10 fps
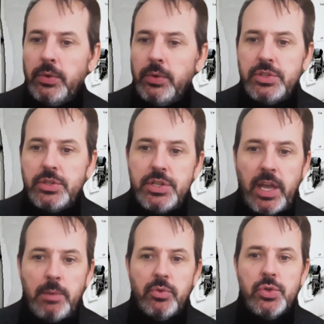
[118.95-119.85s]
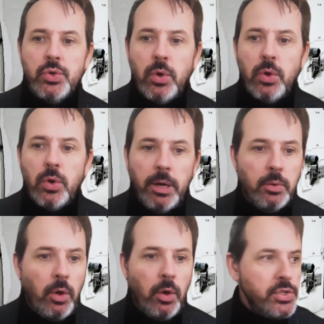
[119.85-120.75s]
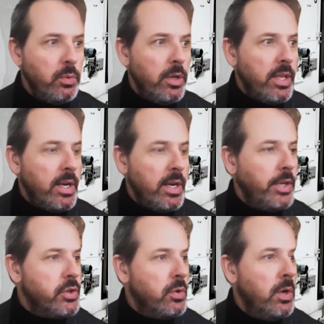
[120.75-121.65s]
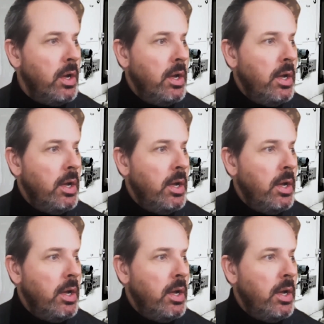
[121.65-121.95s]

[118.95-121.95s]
the rest to shame for sure, but also with an eye to